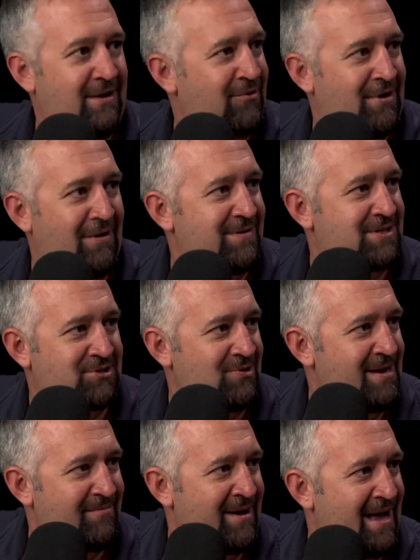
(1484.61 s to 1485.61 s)
dealer down the
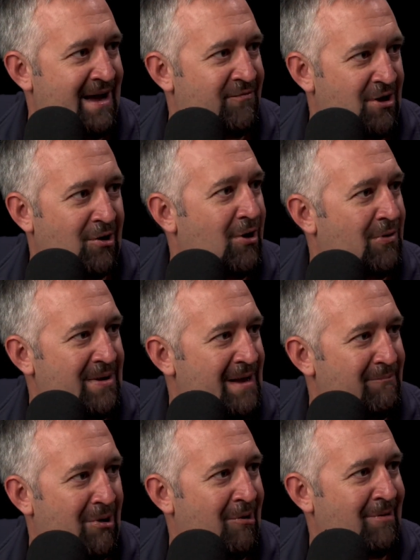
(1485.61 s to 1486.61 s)
street might have their
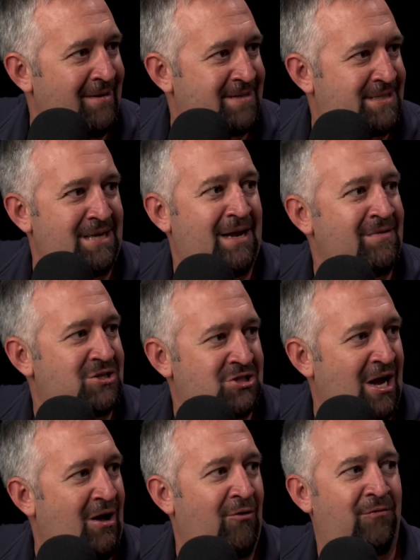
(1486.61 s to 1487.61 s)
OEM part sitting on the
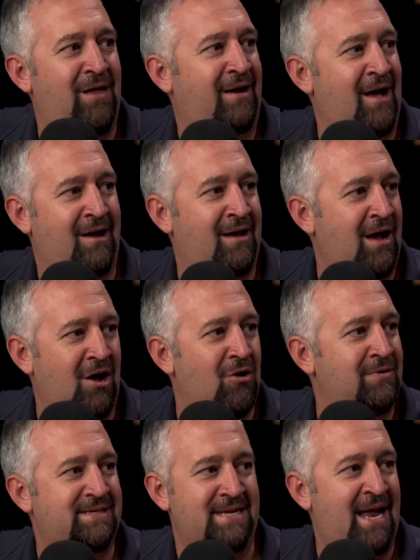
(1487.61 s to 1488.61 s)
shelf, and that guy could get
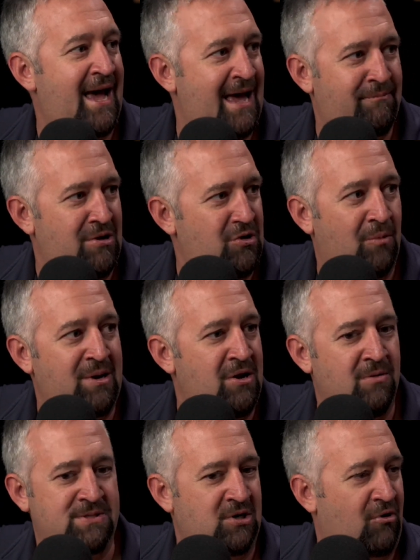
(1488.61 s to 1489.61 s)
going today, but nobody
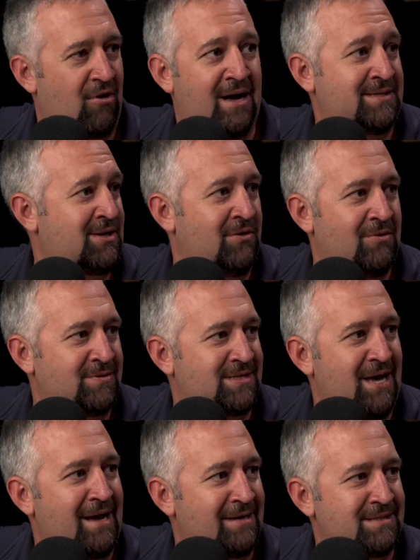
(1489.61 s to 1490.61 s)
knows to cross all those
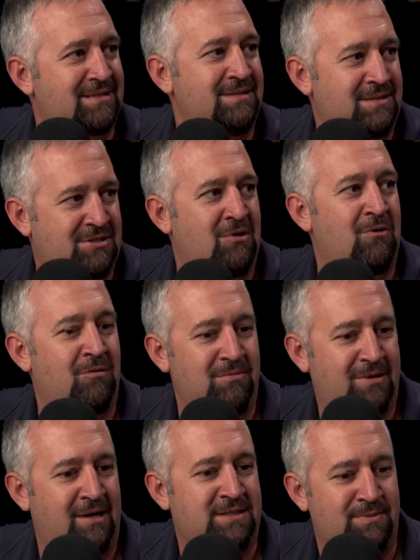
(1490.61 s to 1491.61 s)
things.
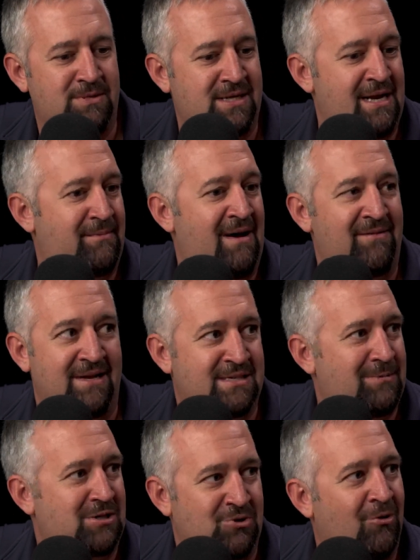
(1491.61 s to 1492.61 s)
So customers end up having to
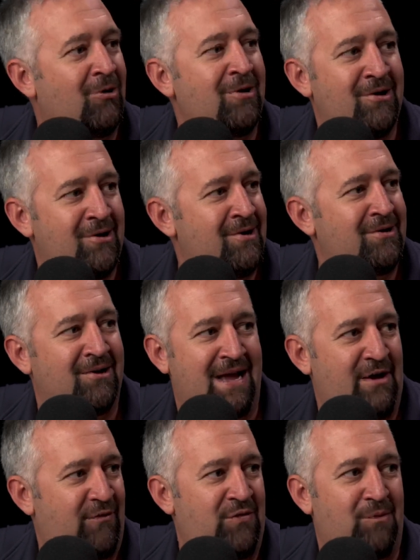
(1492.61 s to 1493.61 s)
get special ordered or
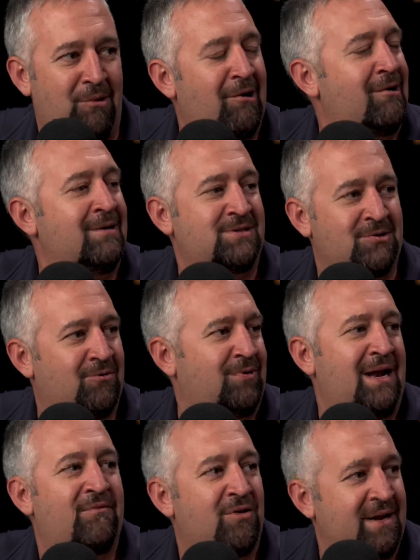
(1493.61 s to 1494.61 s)
can't find their part or
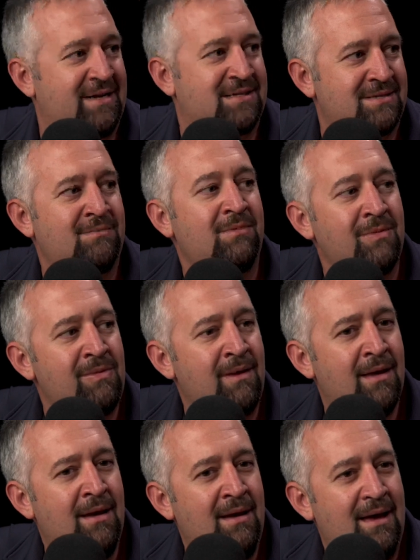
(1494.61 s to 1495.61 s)
whatever it is.
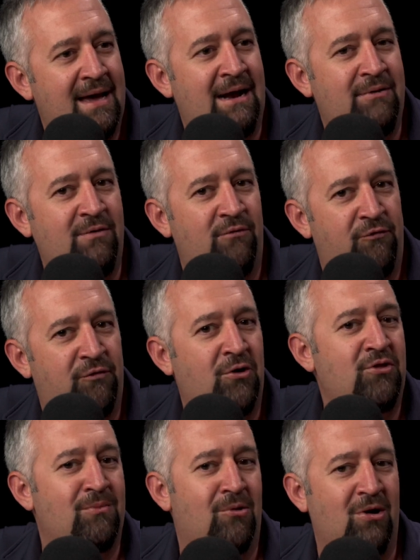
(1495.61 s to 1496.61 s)
And I would even
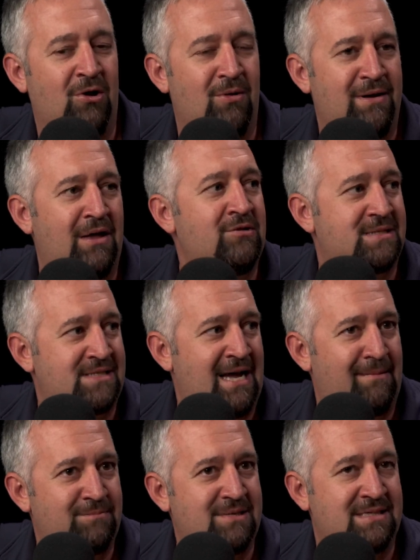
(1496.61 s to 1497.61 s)
furthermore go another
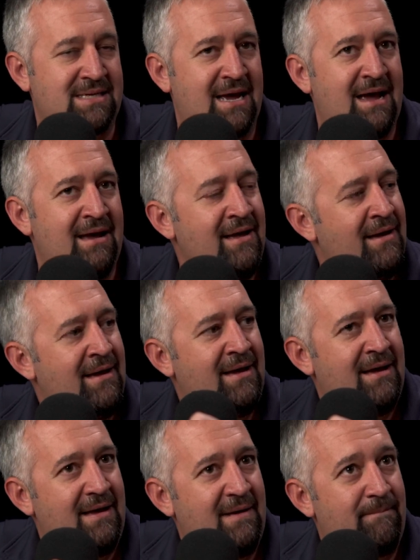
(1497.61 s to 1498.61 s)
step to say
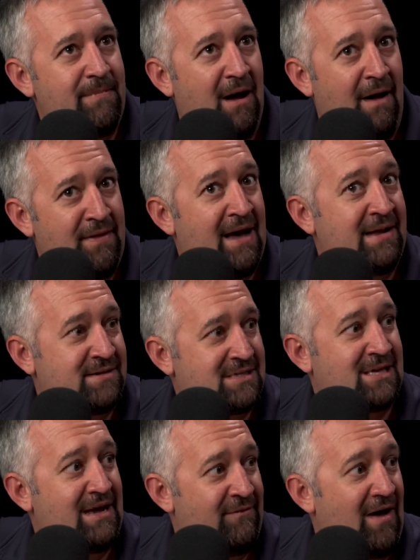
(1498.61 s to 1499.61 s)
on that
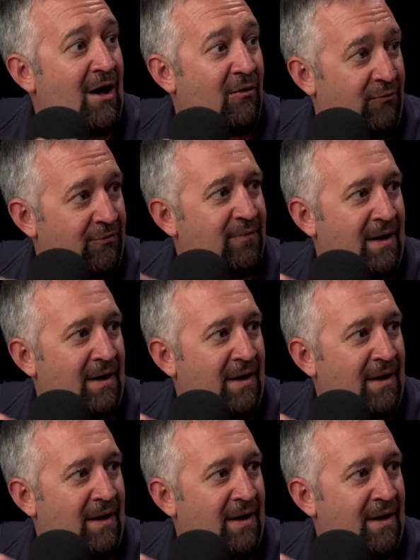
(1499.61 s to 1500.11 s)
slave valve,